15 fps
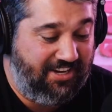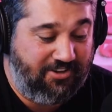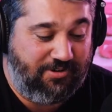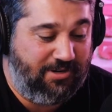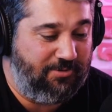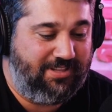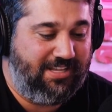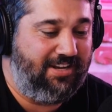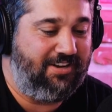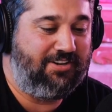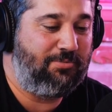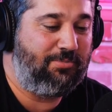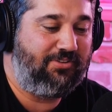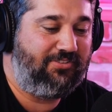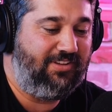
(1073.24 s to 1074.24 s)
agree with that
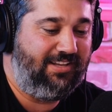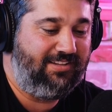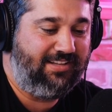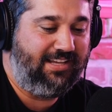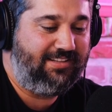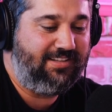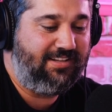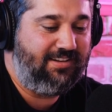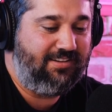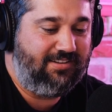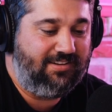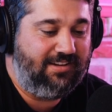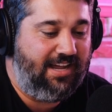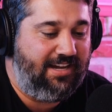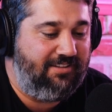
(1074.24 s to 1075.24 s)
100%. Like the
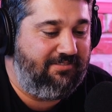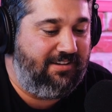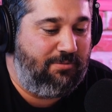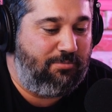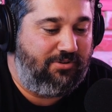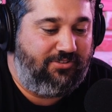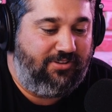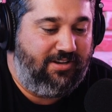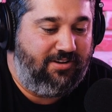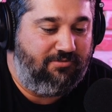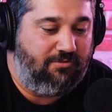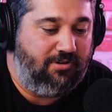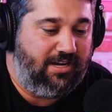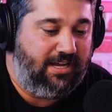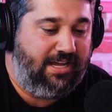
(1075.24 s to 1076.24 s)
95% of
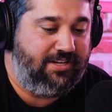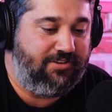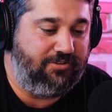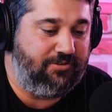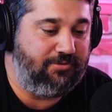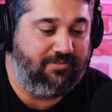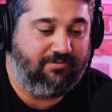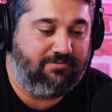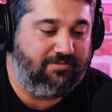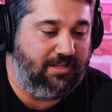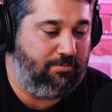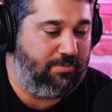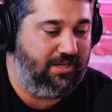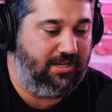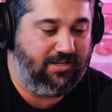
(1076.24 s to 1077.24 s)
what I do in
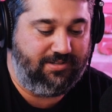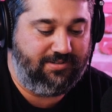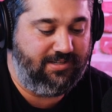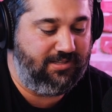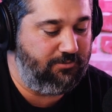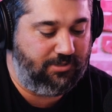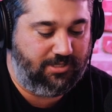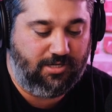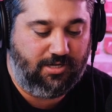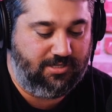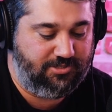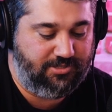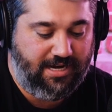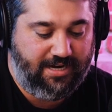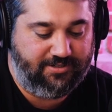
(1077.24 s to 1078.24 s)
flipping and dealing with
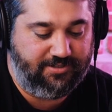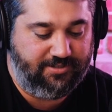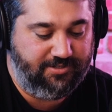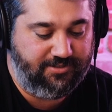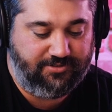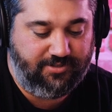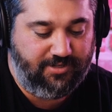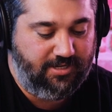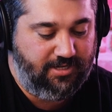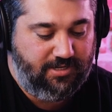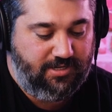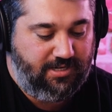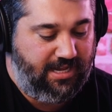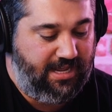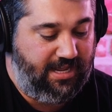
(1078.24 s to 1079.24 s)

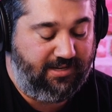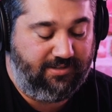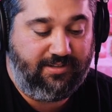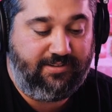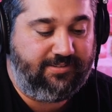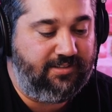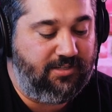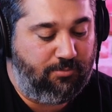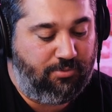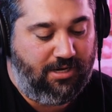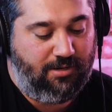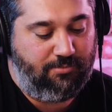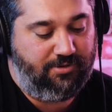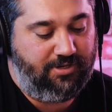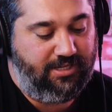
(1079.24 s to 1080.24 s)
contractors and listing the
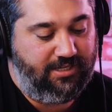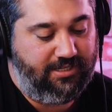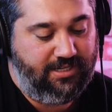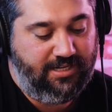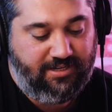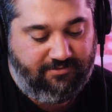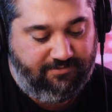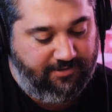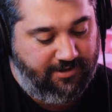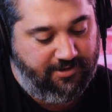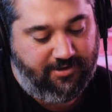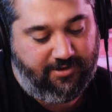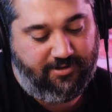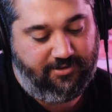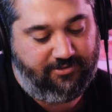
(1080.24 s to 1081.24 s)
property and getting
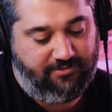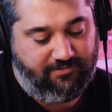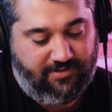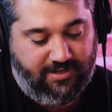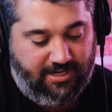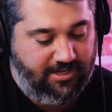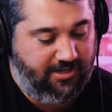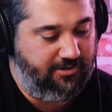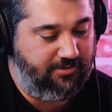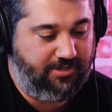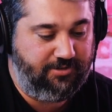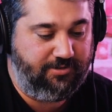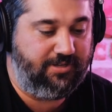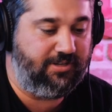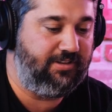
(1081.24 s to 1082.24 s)
photos and video and
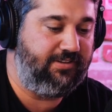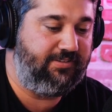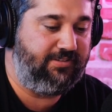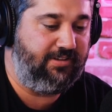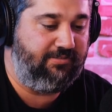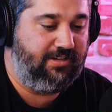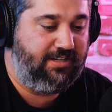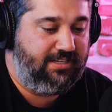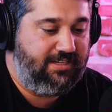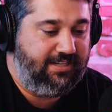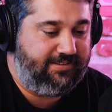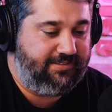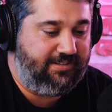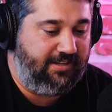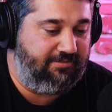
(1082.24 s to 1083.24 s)
doing all this stuff,
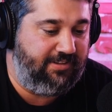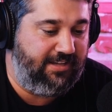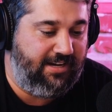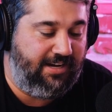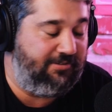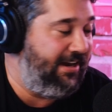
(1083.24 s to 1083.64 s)
it's stuff that I'd